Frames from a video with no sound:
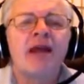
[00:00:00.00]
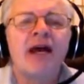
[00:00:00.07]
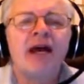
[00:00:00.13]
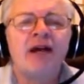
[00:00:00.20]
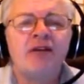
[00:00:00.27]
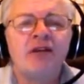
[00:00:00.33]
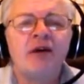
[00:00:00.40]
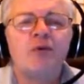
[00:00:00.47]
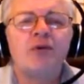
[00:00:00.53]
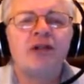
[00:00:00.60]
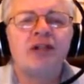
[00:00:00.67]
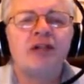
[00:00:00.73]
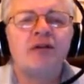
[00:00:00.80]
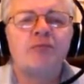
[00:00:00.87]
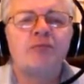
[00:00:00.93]
And then
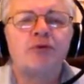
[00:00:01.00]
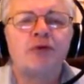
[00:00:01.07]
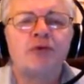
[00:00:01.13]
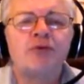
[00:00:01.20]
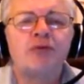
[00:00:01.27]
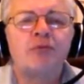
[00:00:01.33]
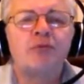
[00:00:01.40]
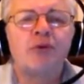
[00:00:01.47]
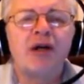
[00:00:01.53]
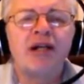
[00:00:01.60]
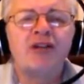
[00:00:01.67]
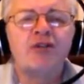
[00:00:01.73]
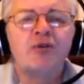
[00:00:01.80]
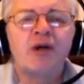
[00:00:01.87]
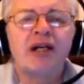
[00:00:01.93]
we can improve your
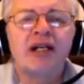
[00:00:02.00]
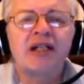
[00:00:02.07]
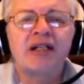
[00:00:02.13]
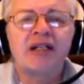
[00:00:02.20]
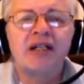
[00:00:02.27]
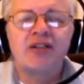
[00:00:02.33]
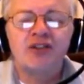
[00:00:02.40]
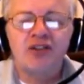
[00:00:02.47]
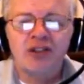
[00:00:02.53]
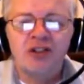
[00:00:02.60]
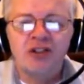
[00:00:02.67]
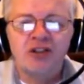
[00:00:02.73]
brand's recognition